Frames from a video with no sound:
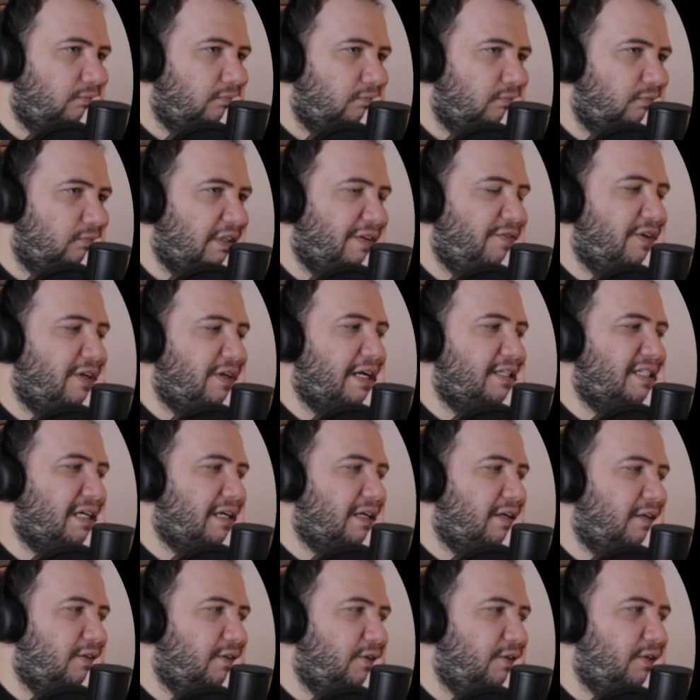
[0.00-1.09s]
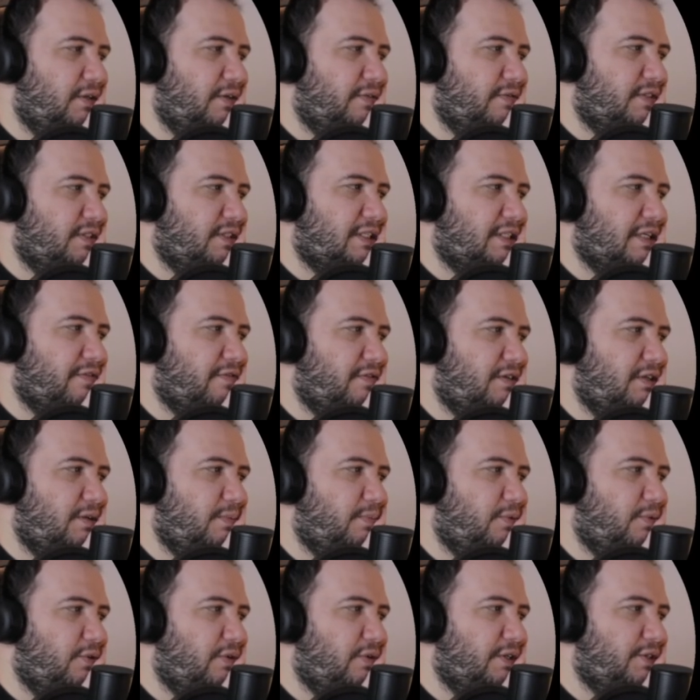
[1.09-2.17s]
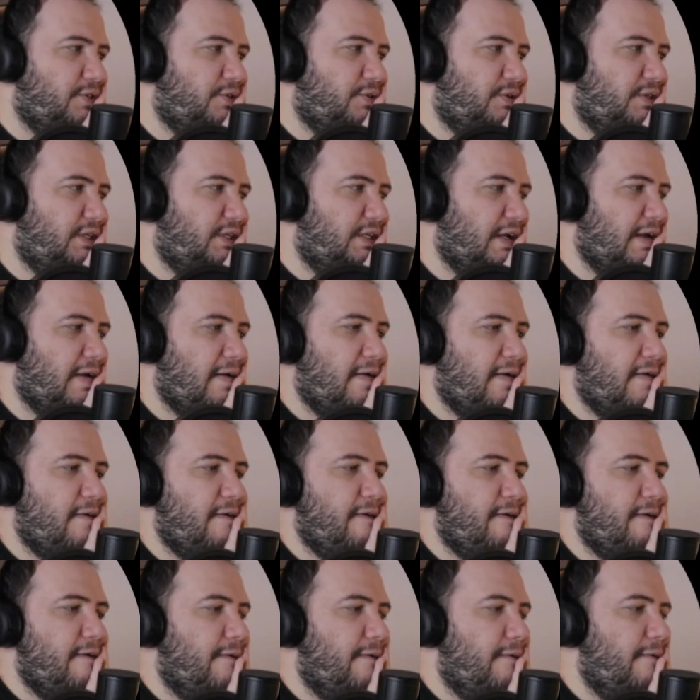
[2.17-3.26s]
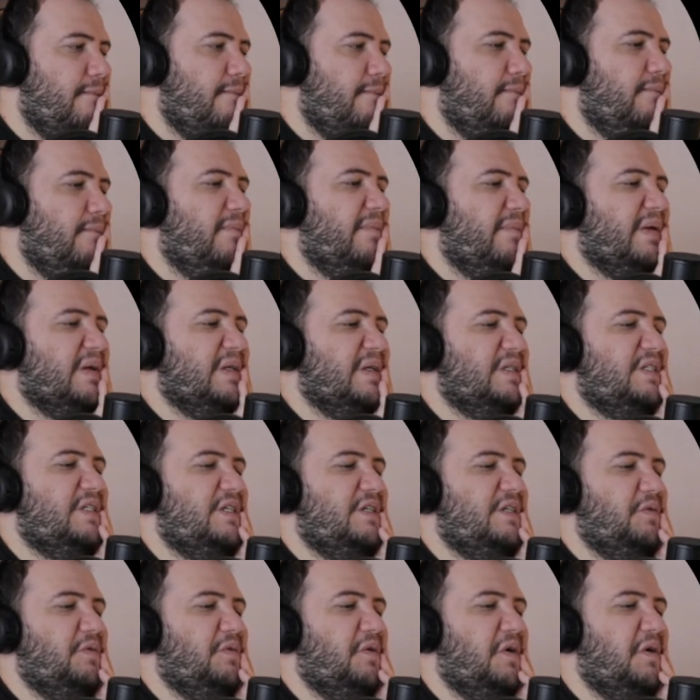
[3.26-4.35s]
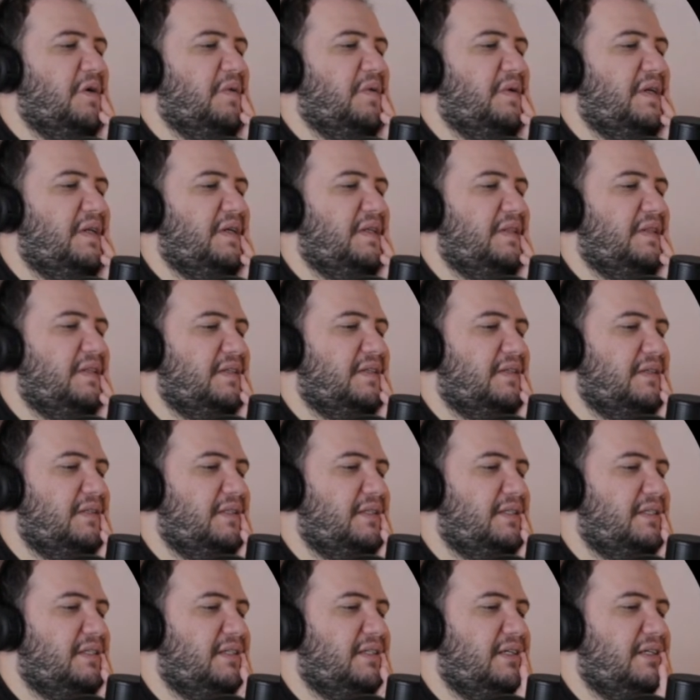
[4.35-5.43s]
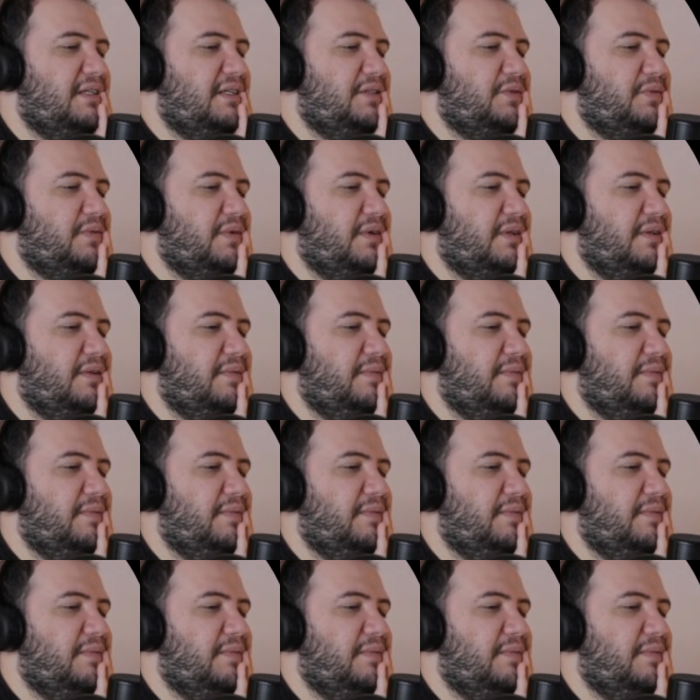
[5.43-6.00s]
Have you guys heard of Stephanie Poetry? She's growing in the scene as well.